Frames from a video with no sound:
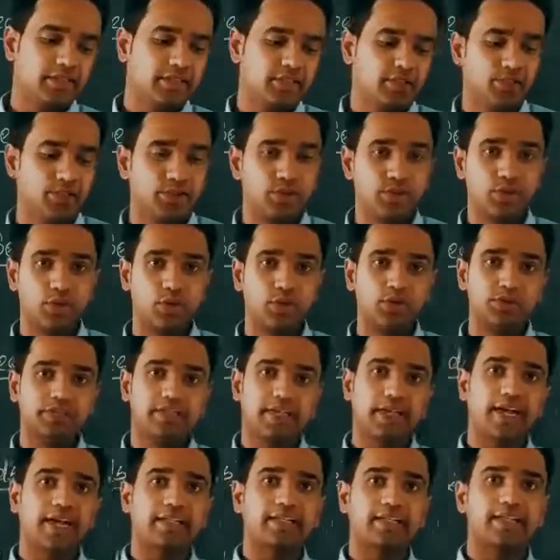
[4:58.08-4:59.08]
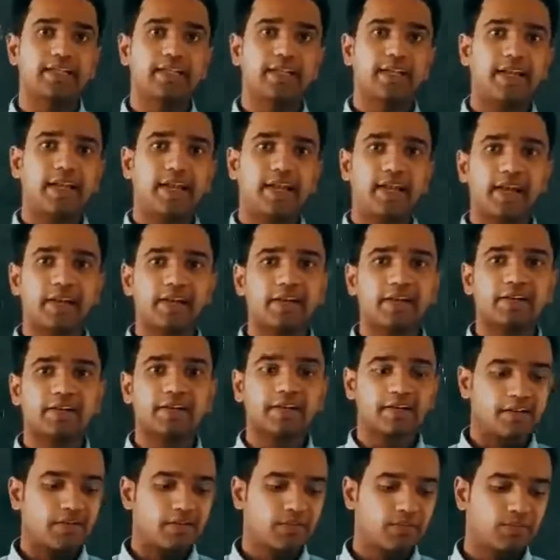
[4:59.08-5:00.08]
to show that
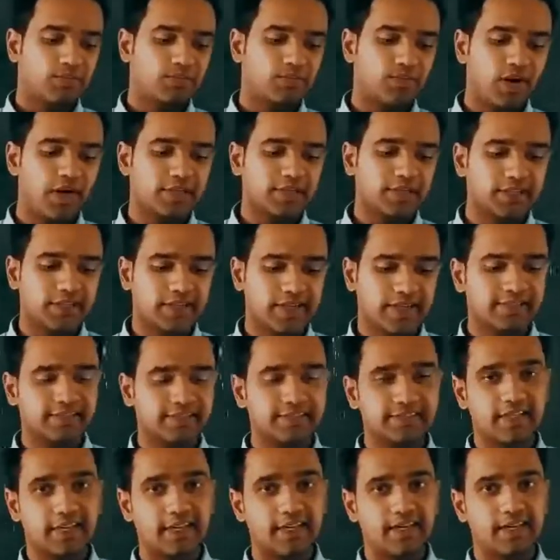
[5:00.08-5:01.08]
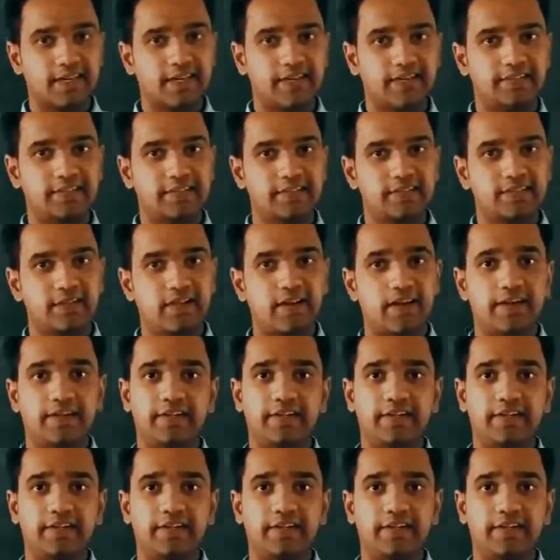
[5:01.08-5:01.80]
air, water, and sunlight are